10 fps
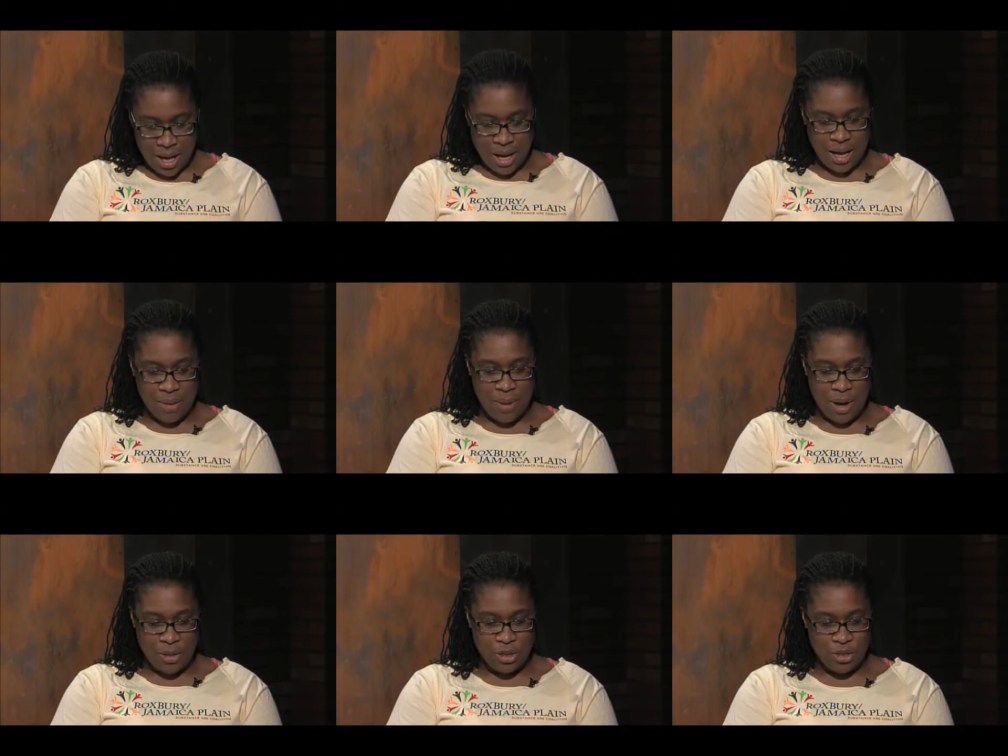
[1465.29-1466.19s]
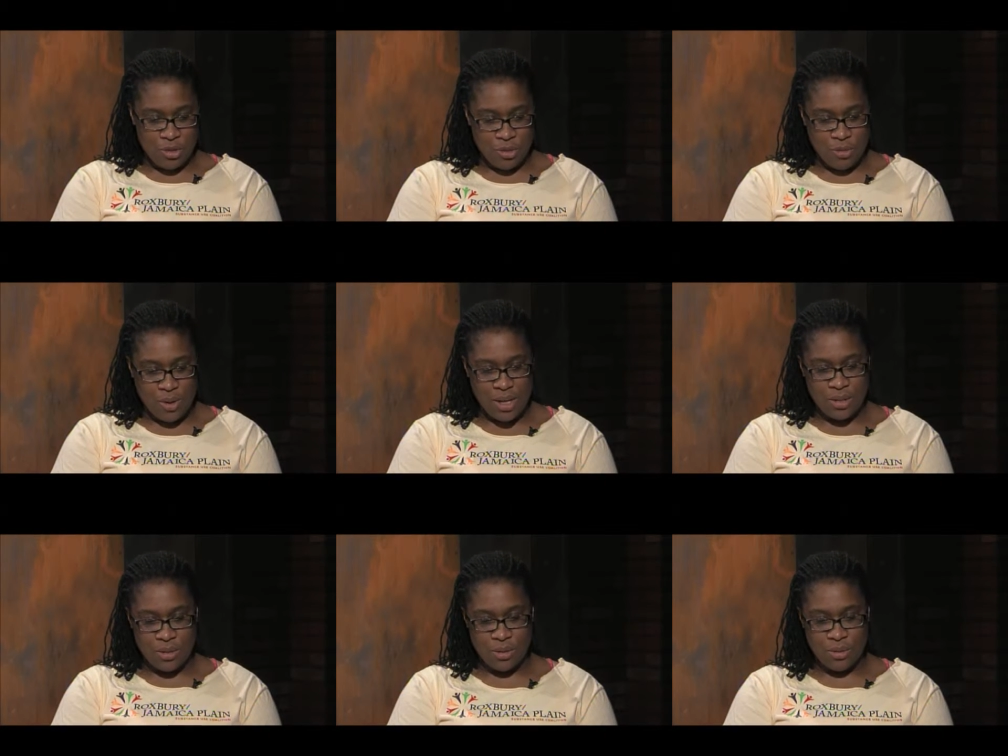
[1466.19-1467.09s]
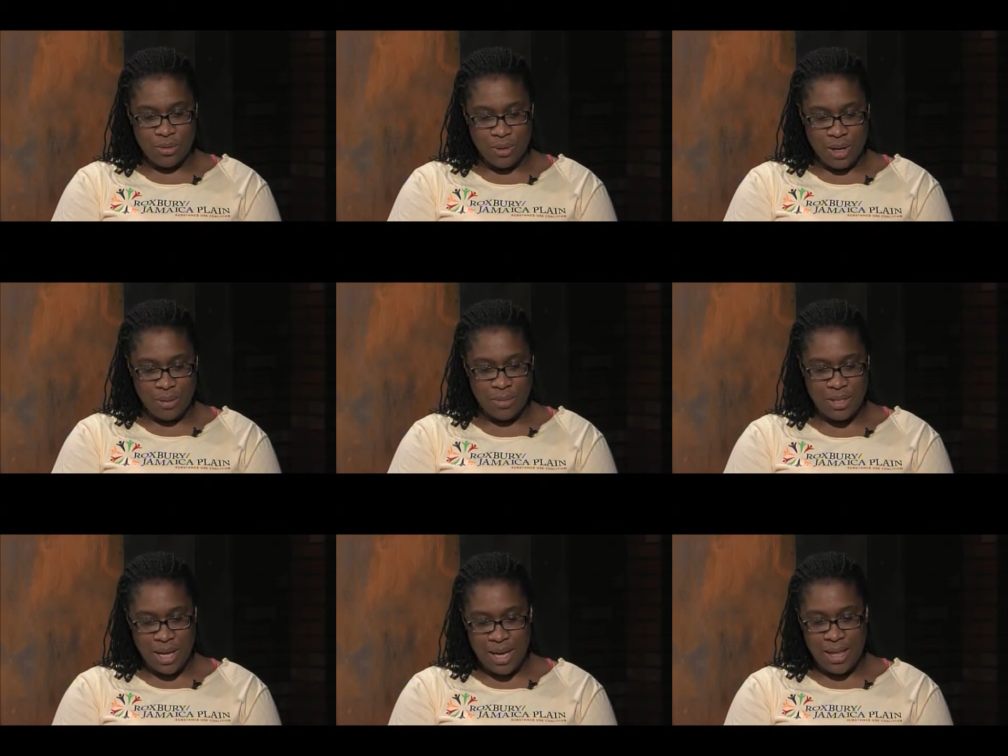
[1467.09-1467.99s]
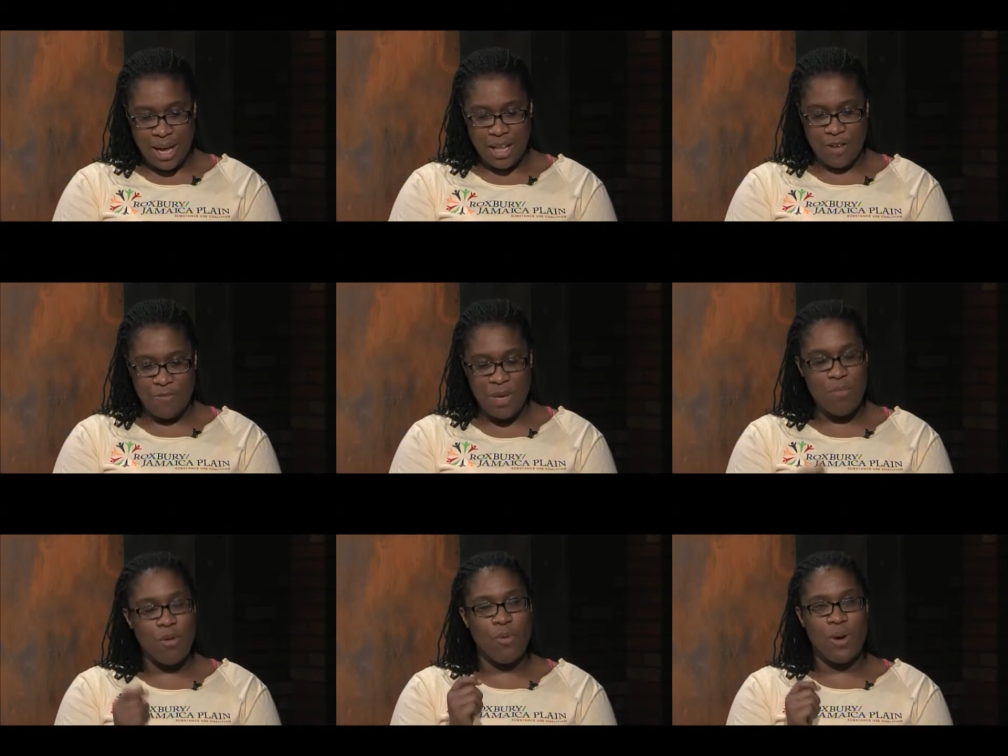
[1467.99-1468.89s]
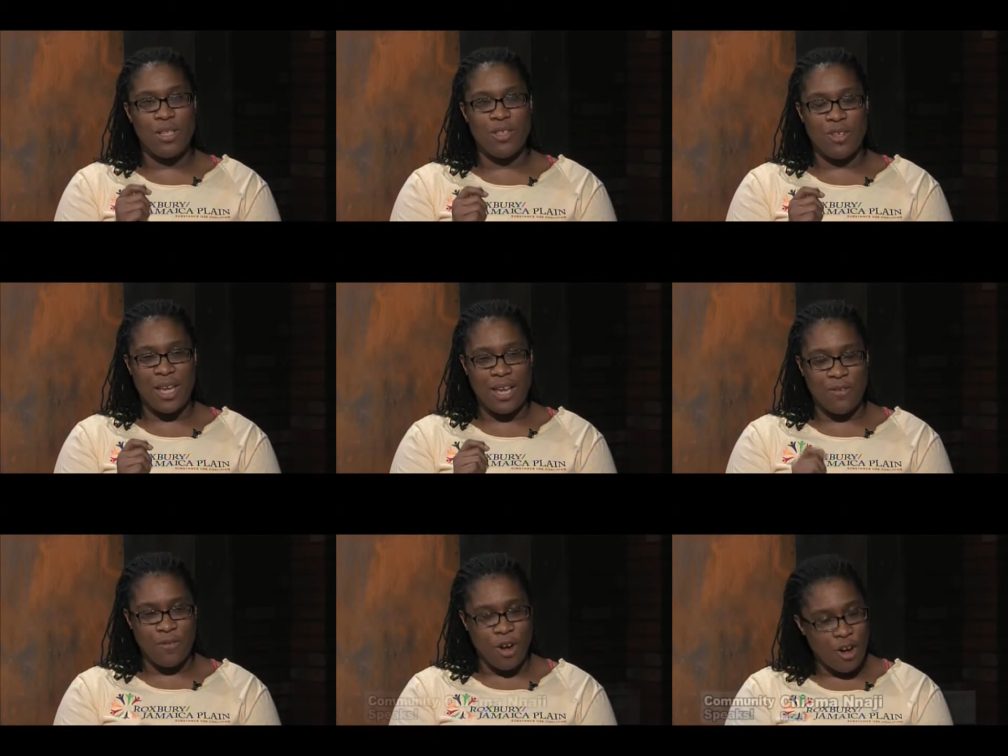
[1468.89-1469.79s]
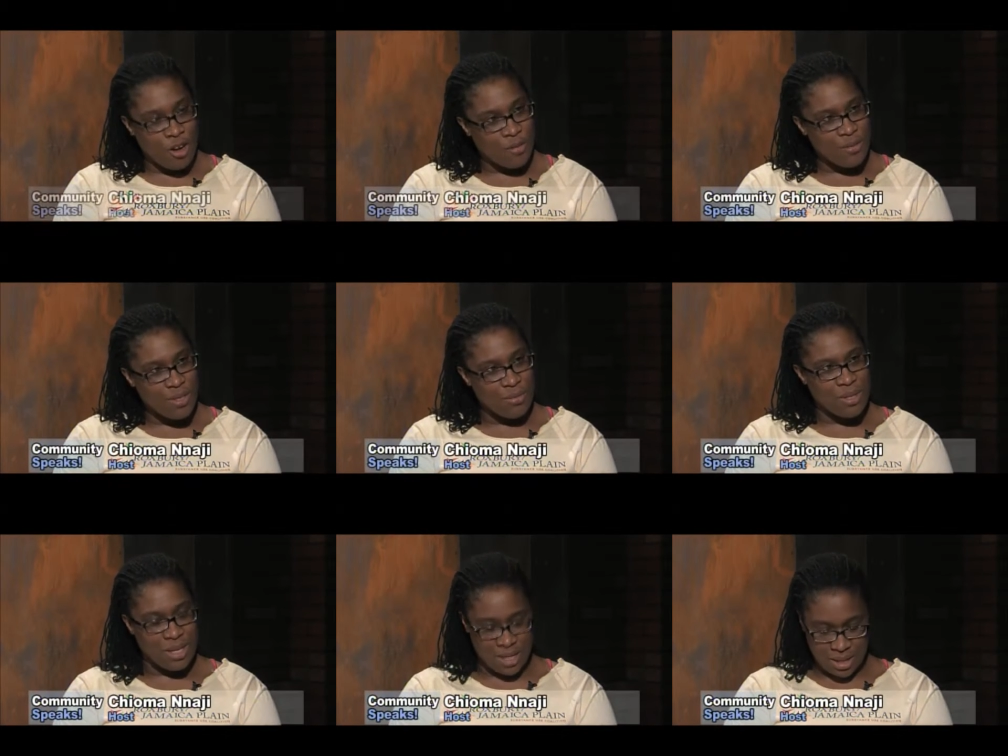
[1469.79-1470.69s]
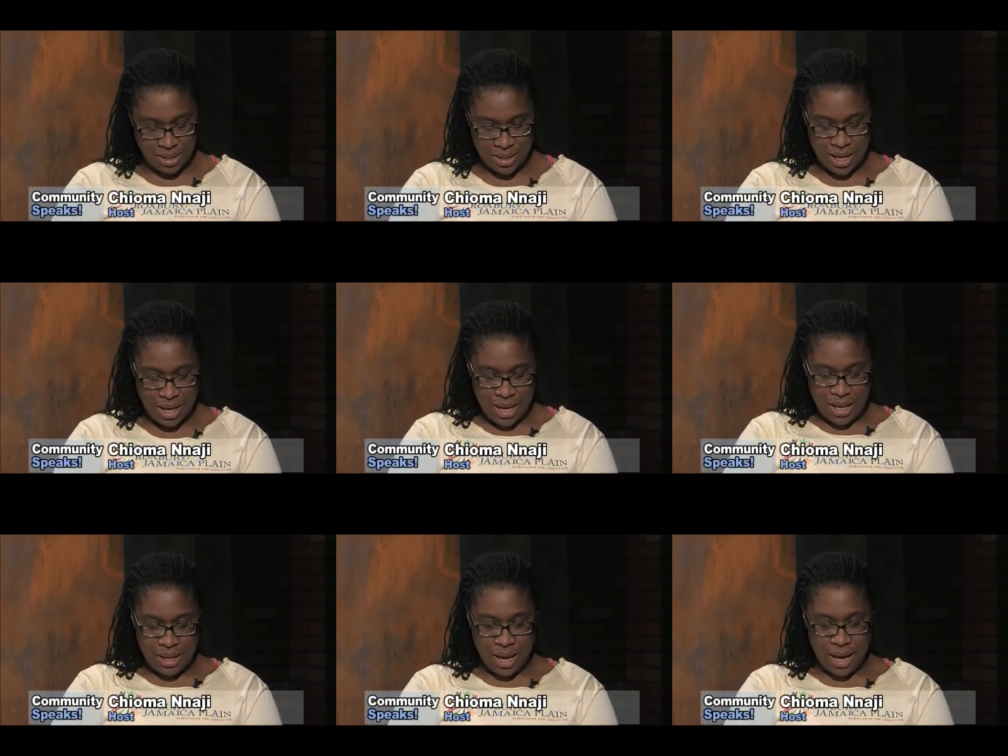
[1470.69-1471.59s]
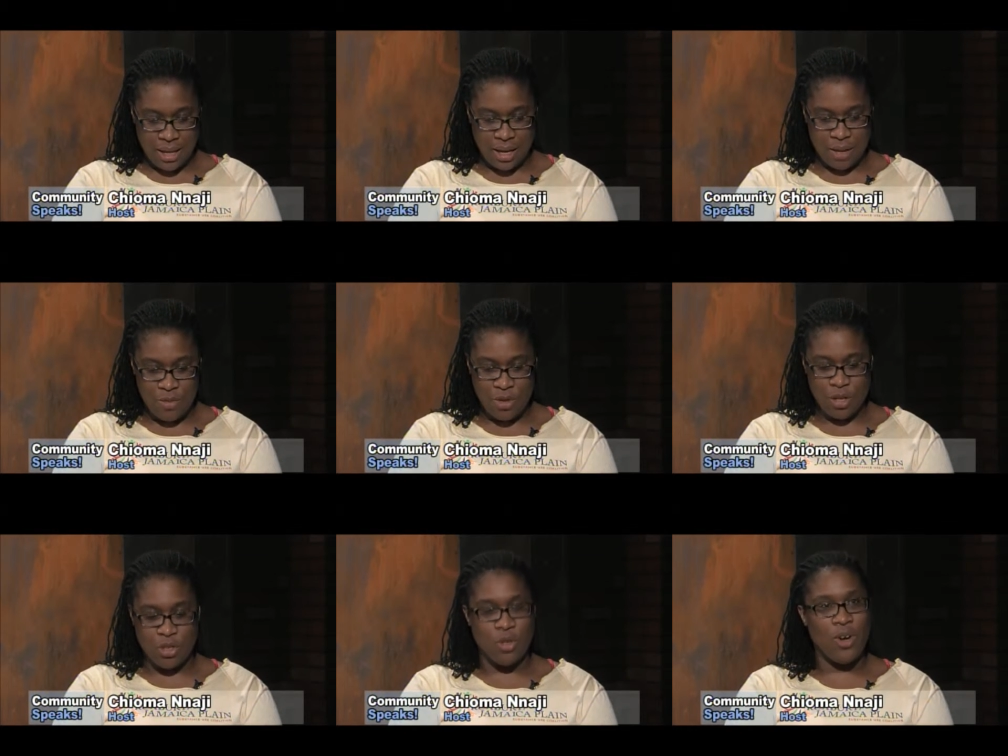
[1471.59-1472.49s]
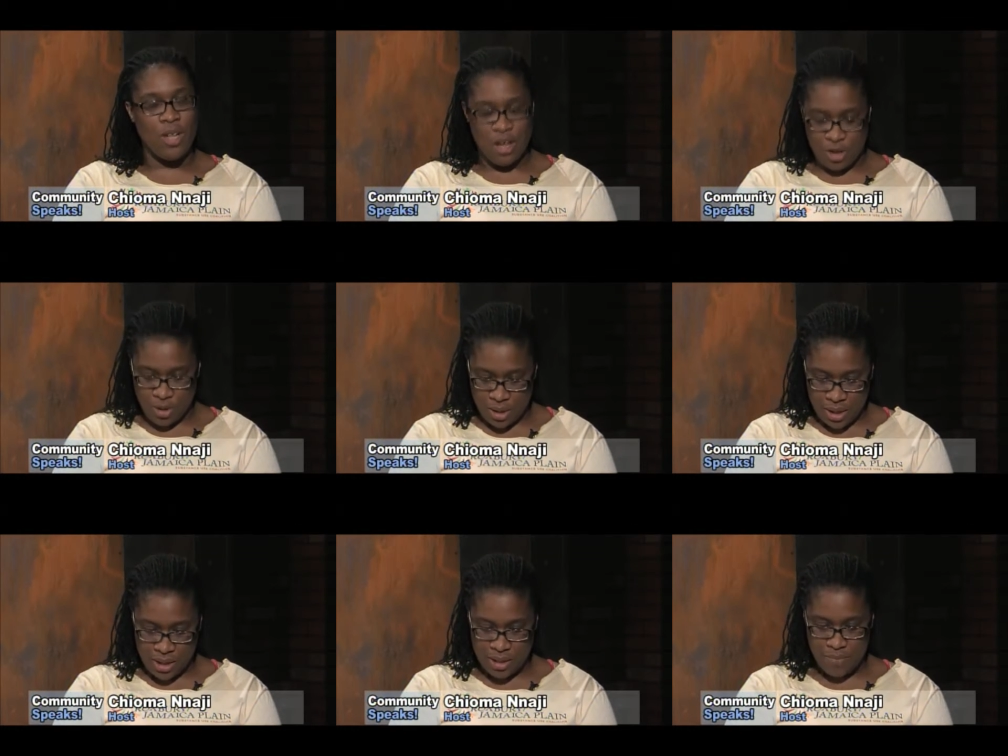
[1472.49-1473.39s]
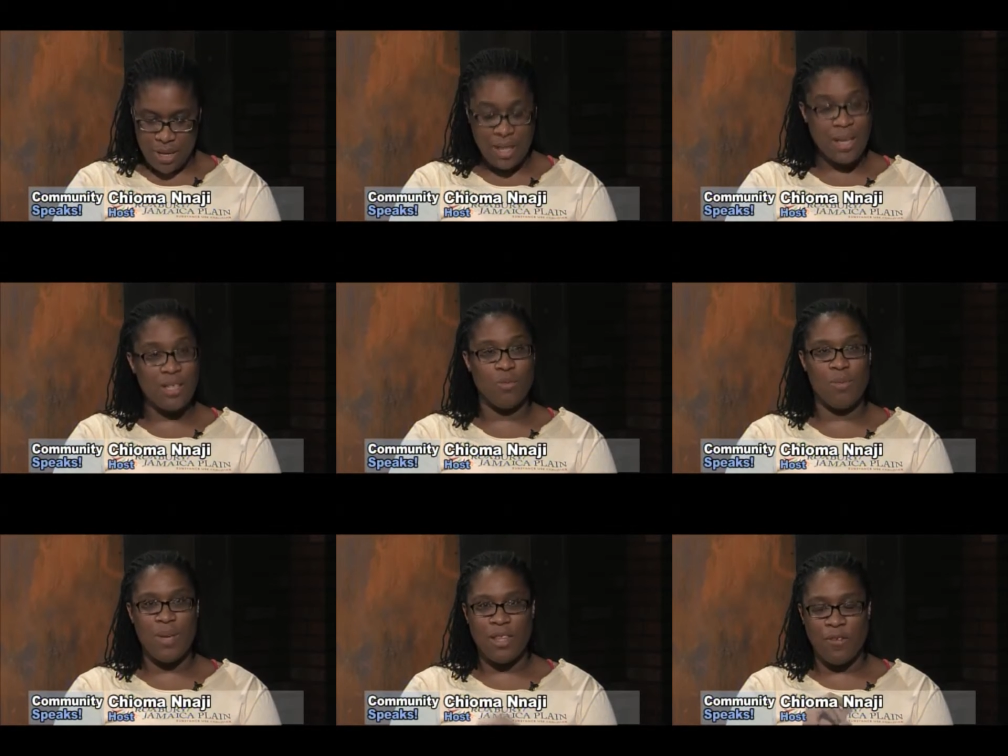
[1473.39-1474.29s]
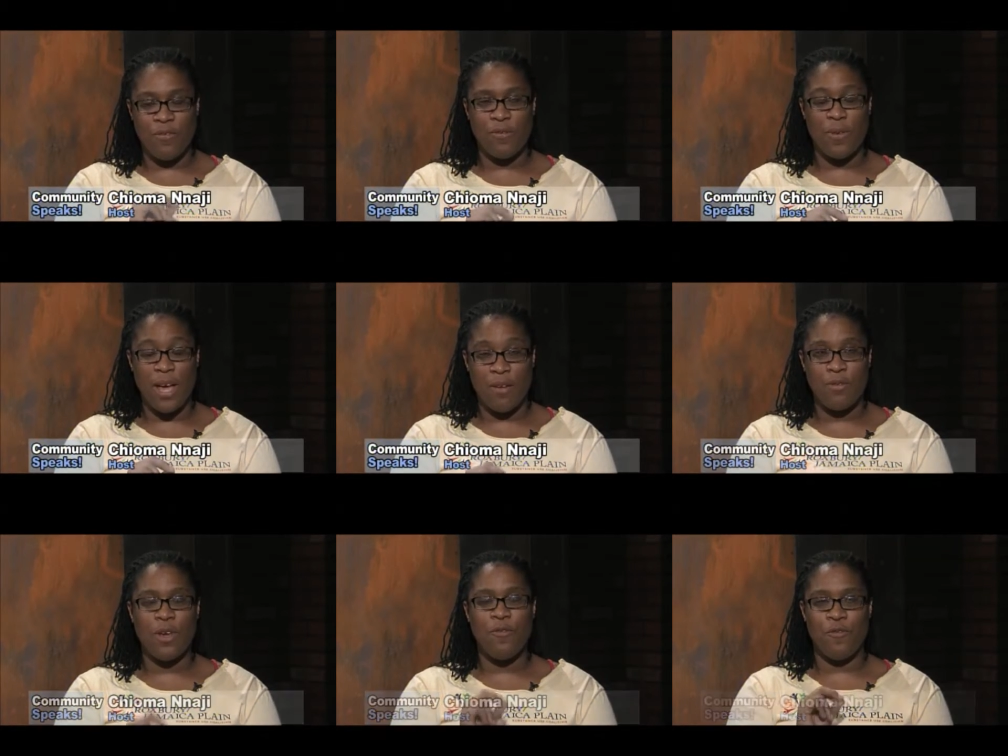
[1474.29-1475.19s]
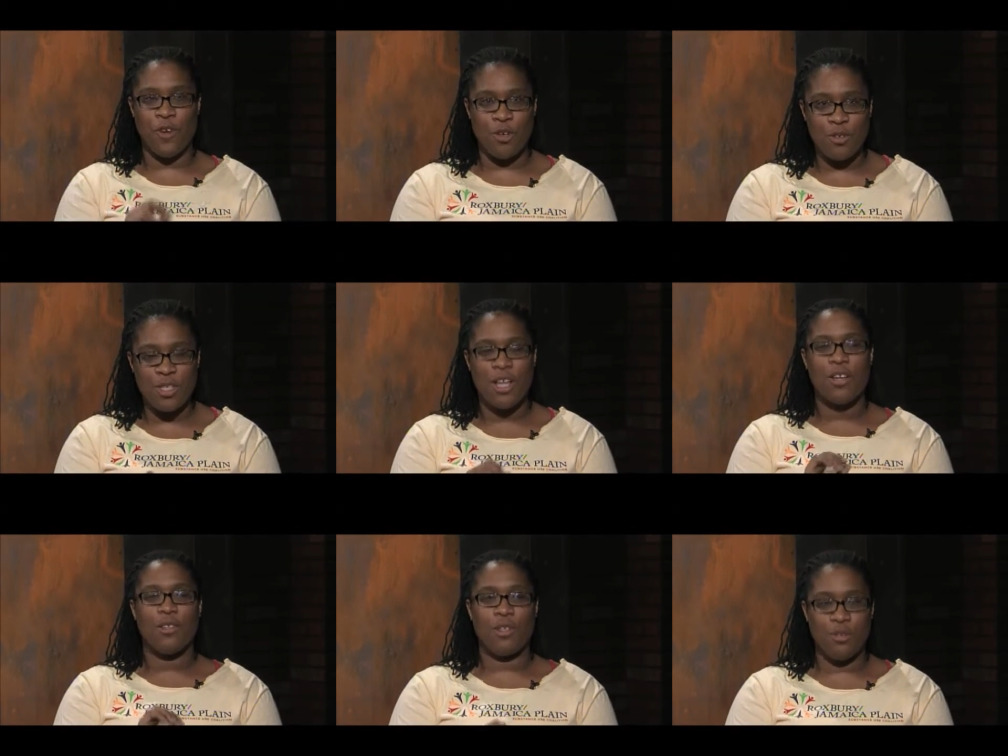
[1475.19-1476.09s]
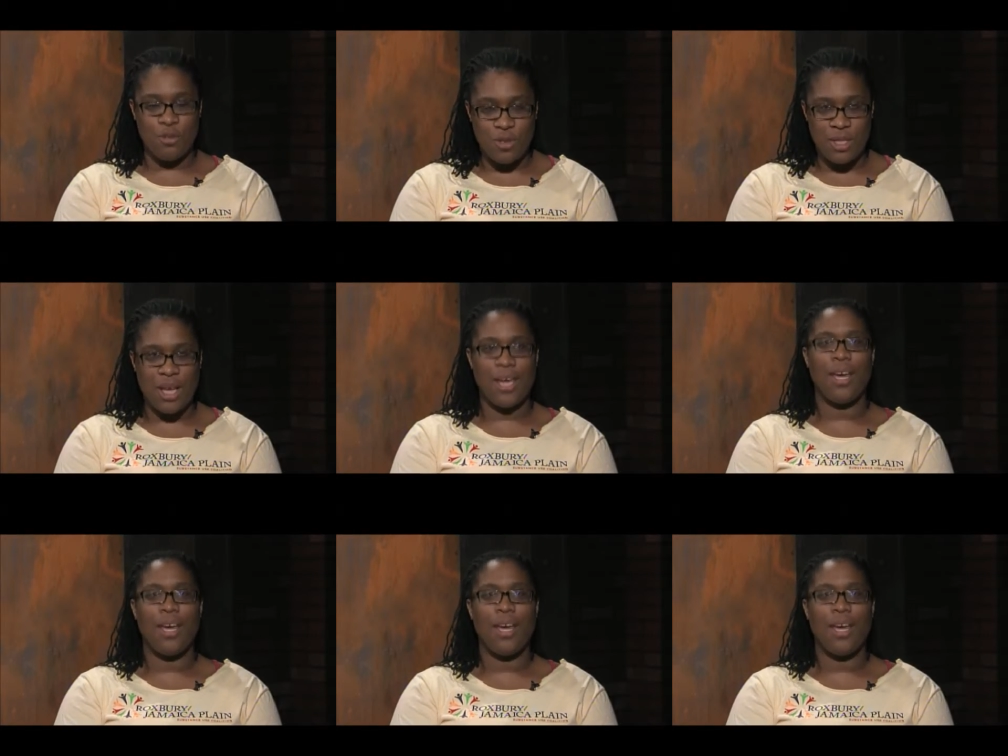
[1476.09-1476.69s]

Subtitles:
I do want to say that if people want to get involved with us, that you can join our coalition meetings. We meet every first Tuesday